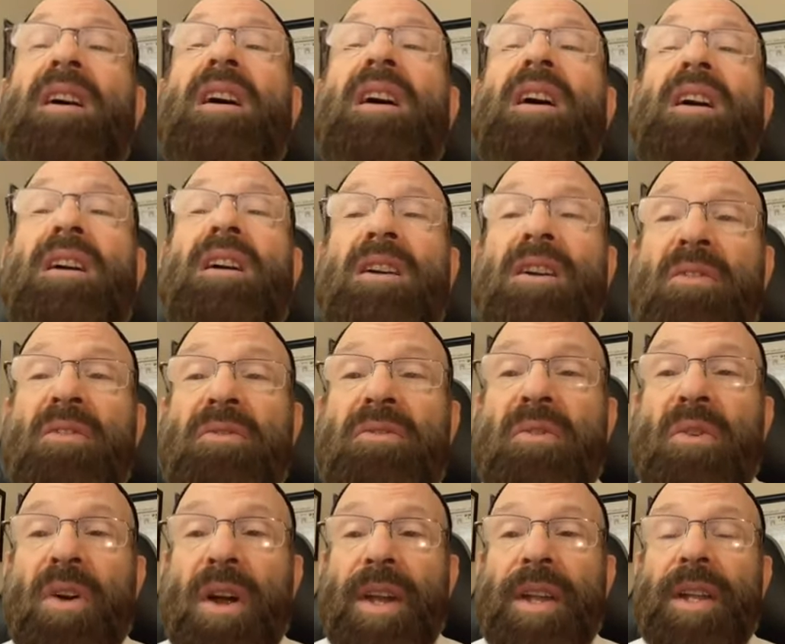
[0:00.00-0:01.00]
Go
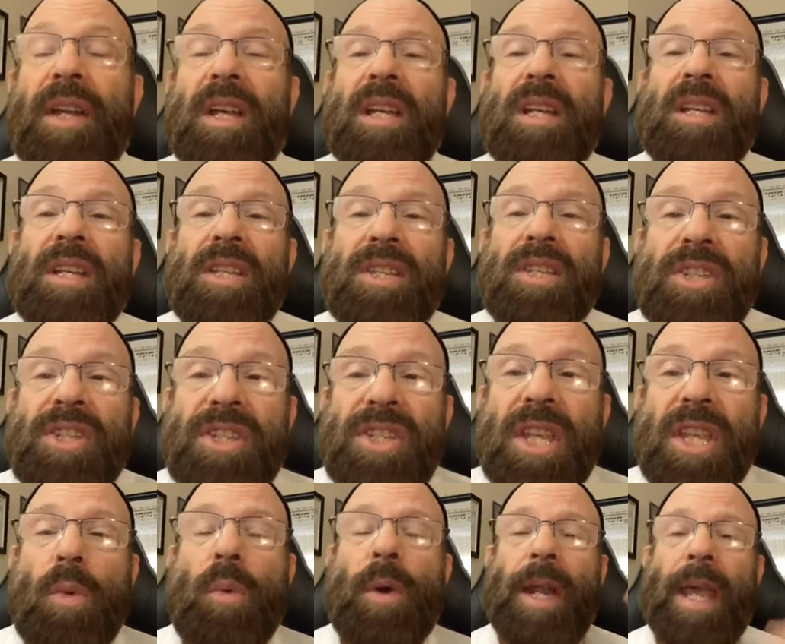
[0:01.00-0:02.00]
for it. See
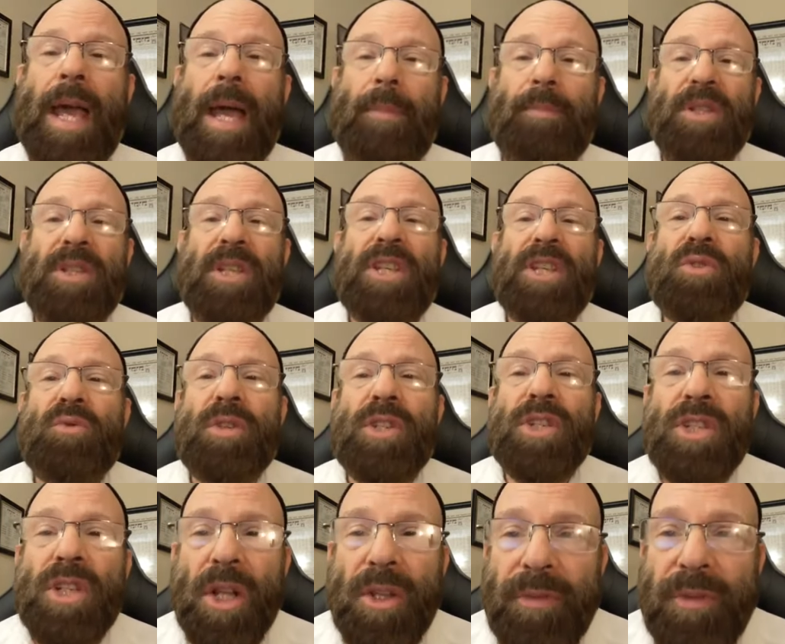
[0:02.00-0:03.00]
what happens as a
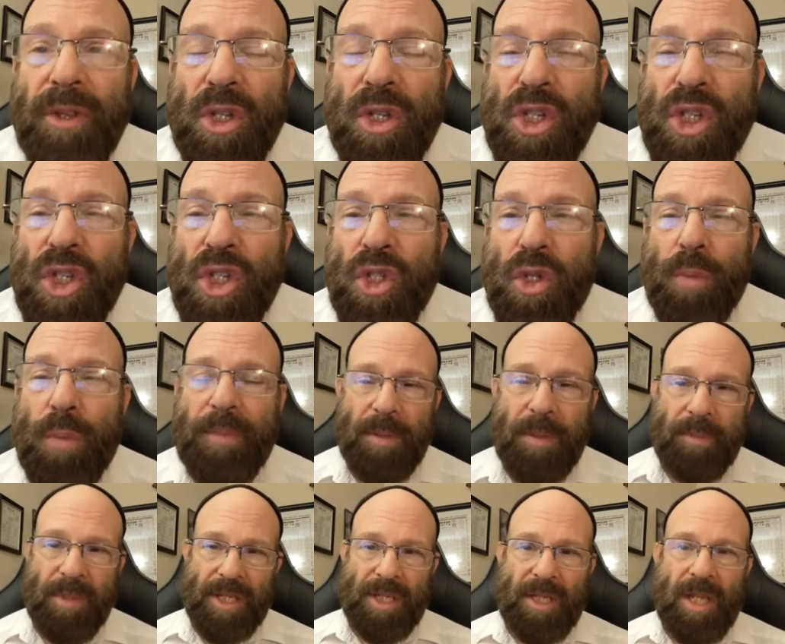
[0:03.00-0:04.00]
result of your stupid
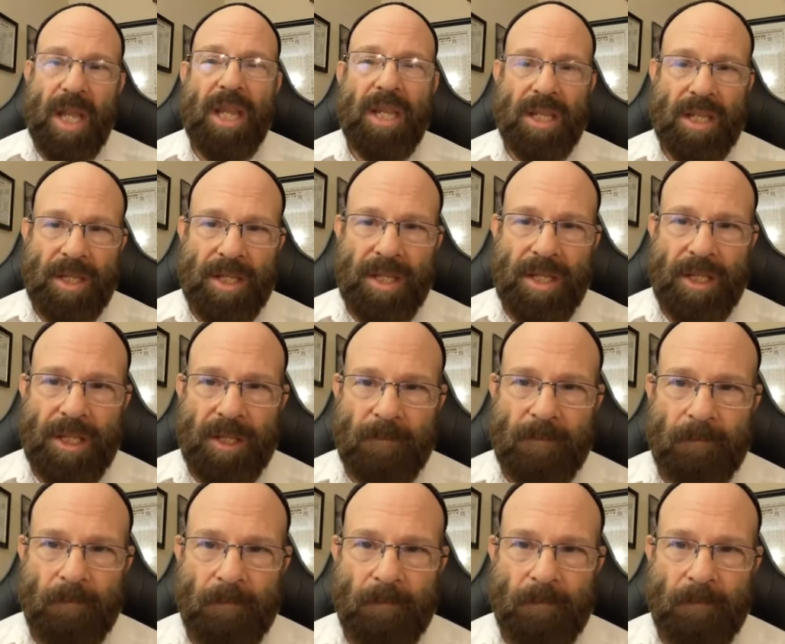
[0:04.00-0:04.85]
mistakes.